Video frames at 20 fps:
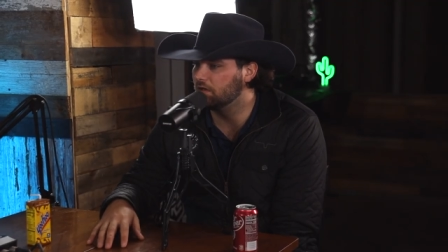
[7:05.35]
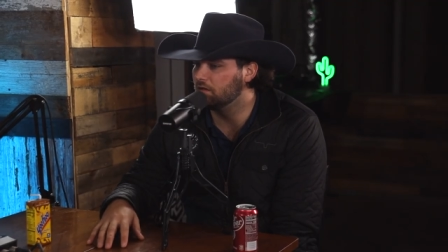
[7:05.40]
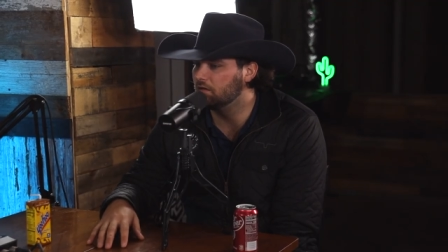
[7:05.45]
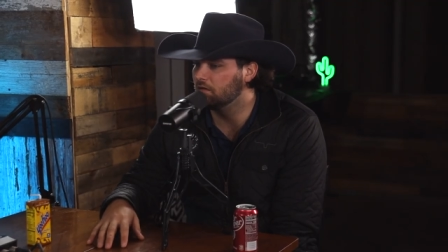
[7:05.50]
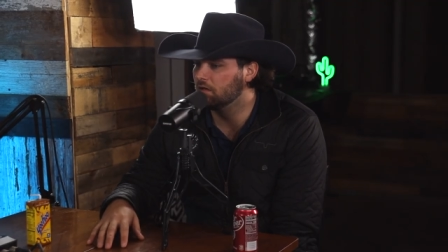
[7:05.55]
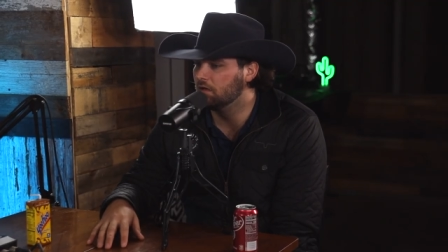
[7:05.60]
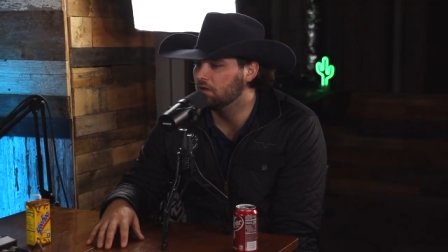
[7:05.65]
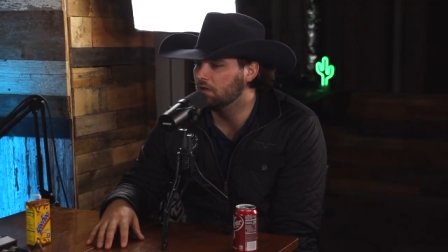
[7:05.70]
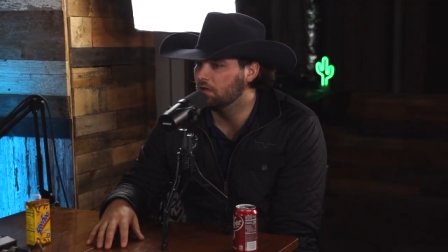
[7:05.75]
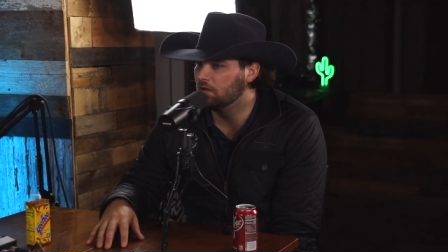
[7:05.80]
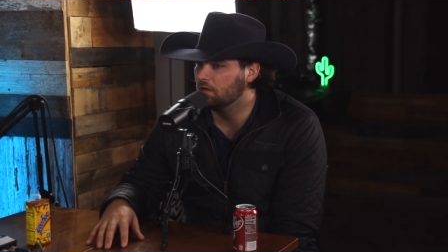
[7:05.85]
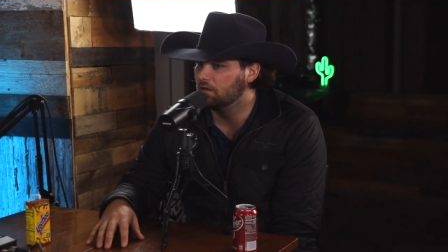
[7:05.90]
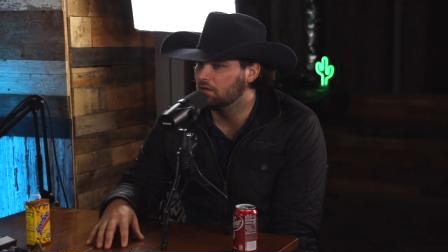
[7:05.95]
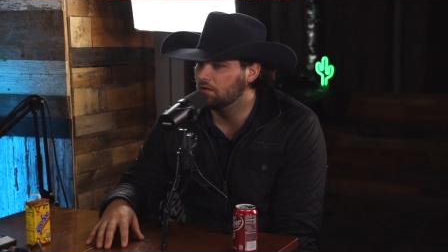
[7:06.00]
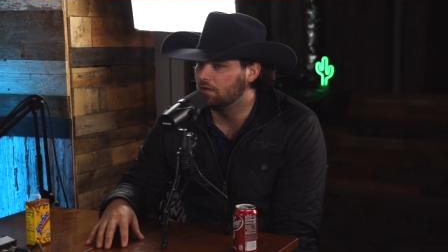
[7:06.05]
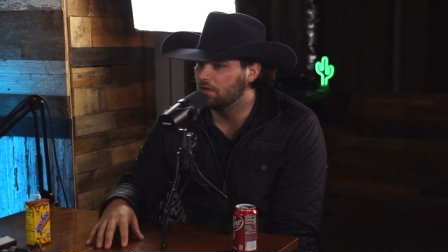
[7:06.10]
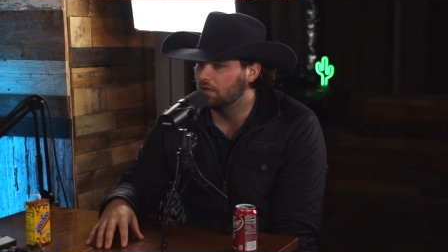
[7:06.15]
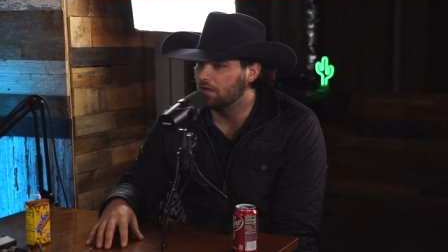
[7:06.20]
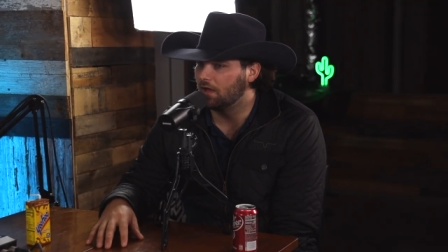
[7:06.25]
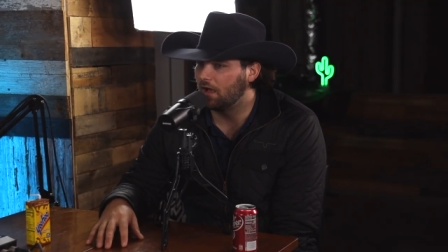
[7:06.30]
And
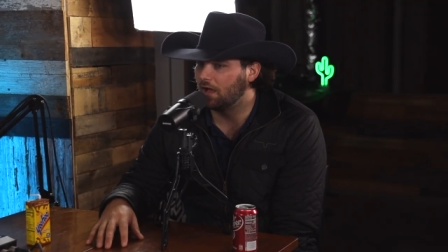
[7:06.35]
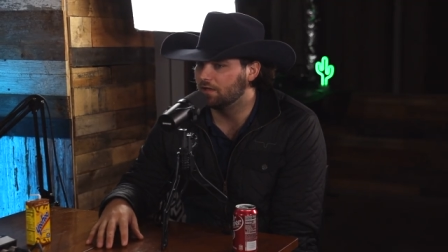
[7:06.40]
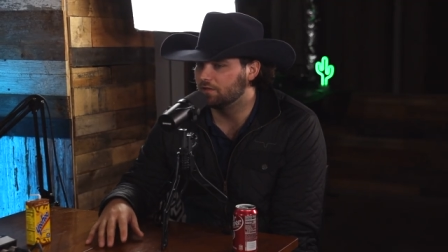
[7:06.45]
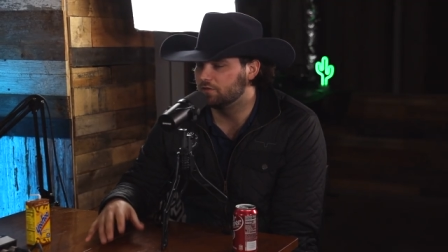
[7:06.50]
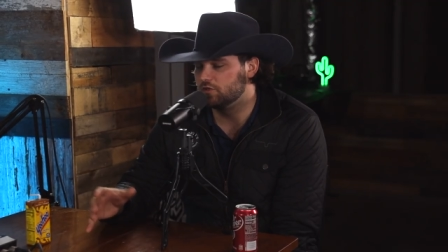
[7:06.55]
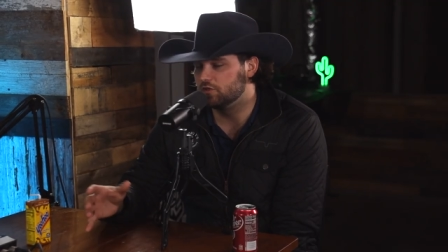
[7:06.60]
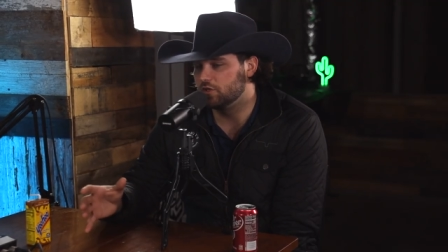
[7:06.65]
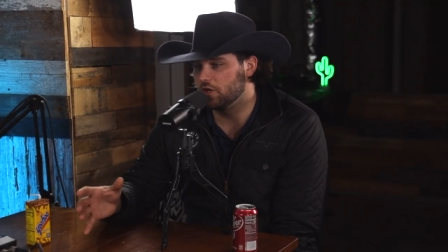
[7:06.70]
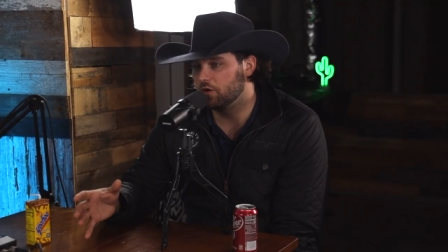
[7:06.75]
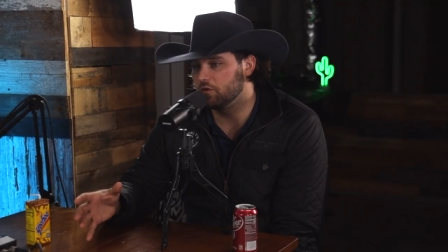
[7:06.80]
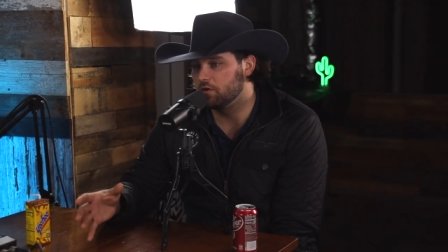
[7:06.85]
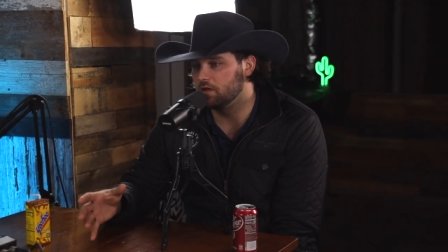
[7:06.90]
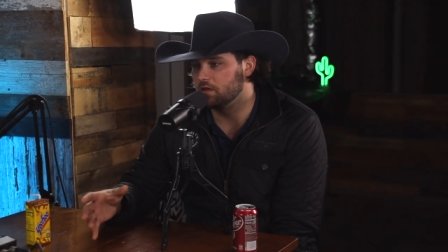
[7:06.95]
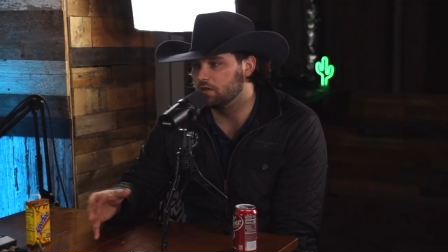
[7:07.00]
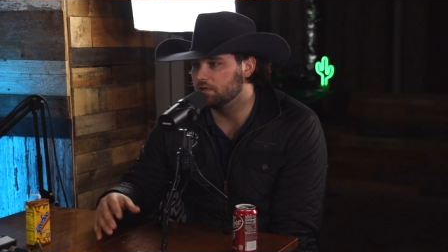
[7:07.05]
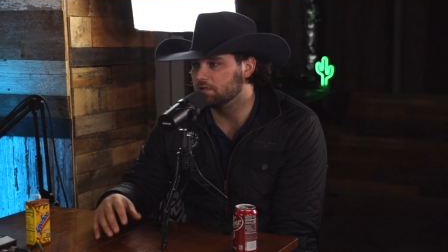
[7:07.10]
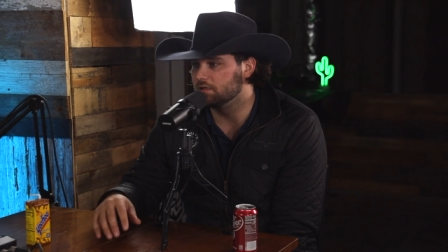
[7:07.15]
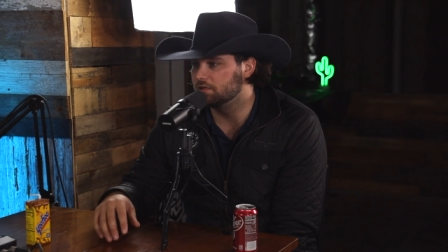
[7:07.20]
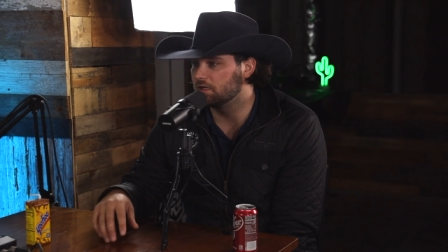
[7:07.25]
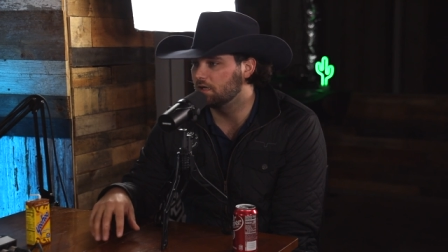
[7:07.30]
I
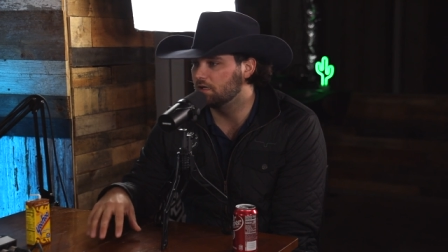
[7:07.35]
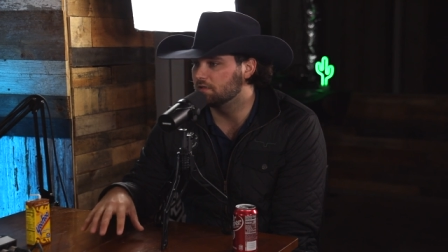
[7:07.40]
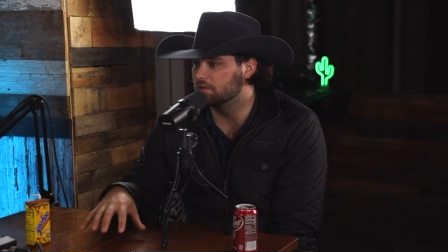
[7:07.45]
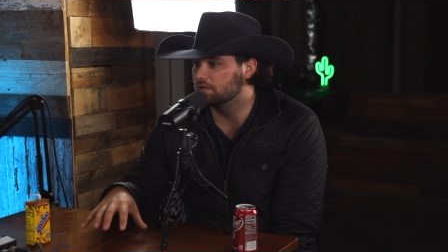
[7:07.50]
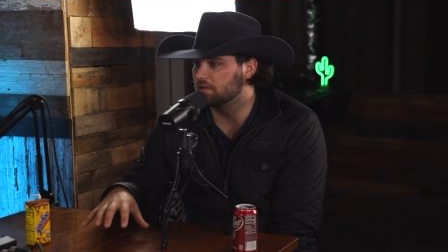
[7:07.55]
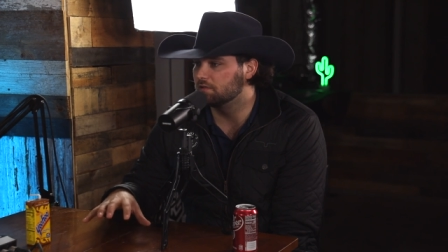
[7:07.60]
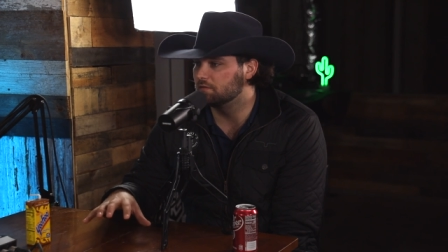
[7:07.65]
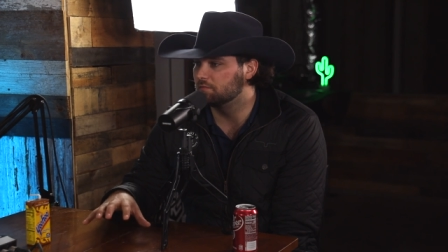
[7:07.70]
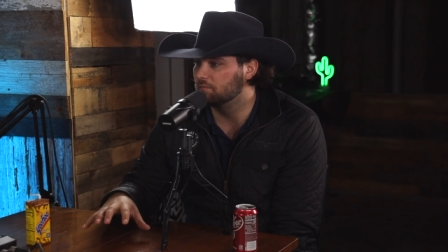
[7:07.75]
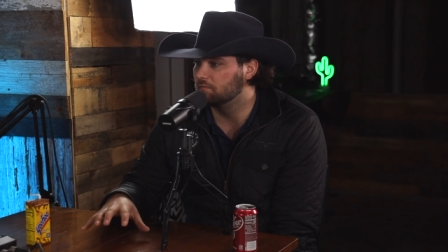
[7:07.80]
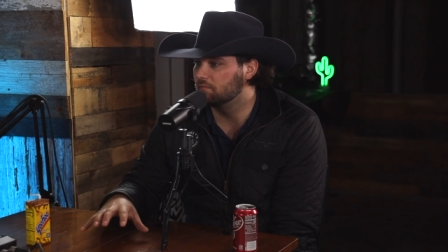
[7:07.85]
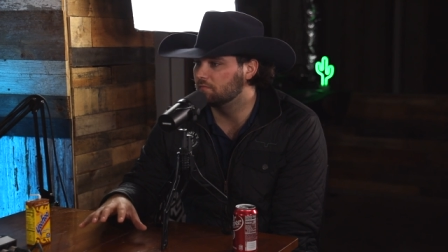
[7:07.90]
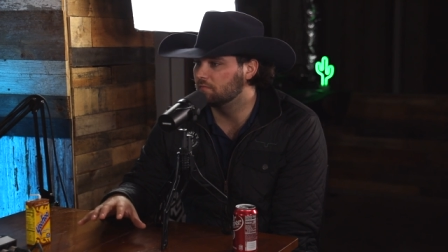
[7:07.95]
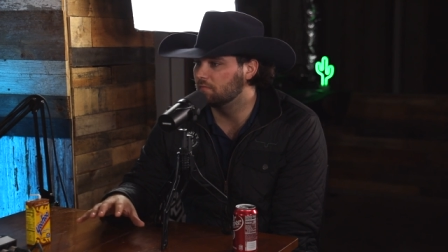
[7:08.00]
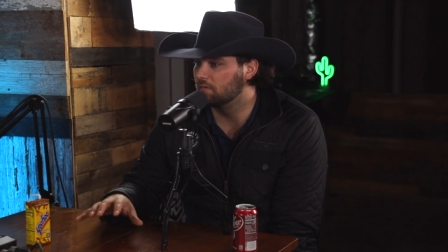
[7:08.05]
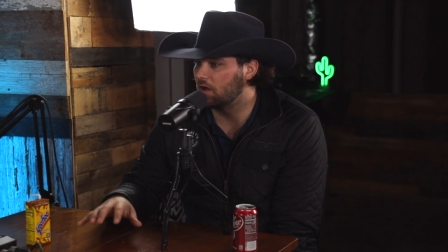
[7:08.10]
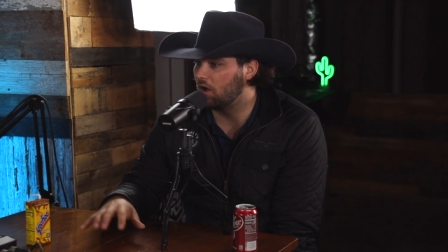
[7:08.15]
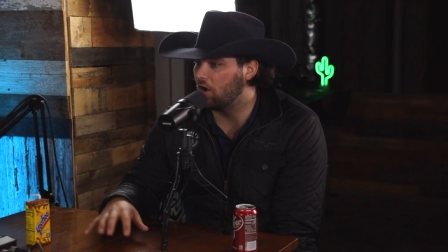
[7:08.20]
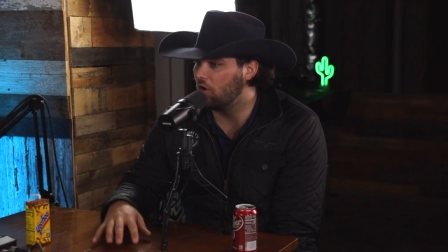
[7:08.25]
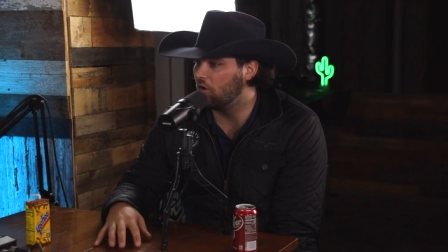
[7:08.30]
jokingly say it's because
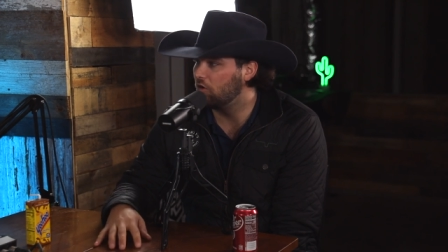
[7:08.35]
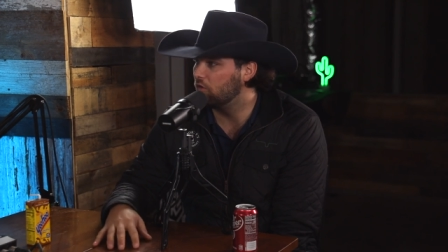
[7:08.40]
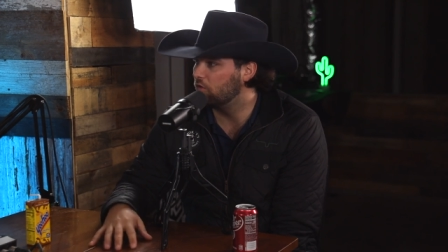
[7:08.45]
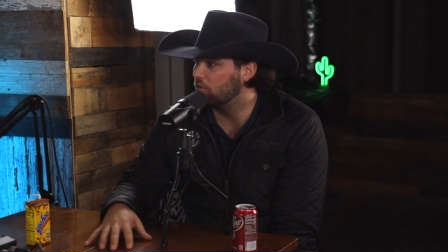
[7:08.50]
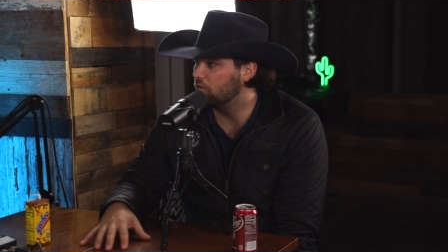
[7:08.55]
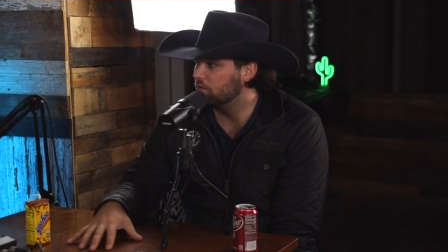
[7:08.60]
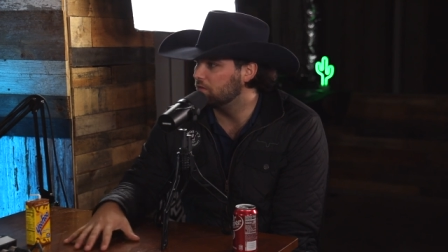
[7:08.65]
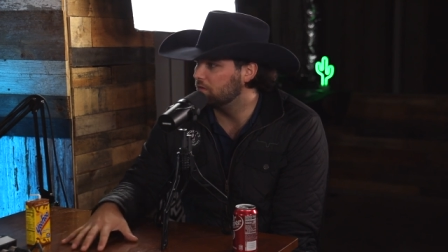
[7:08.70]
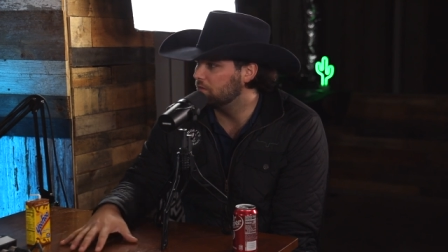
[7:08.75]
all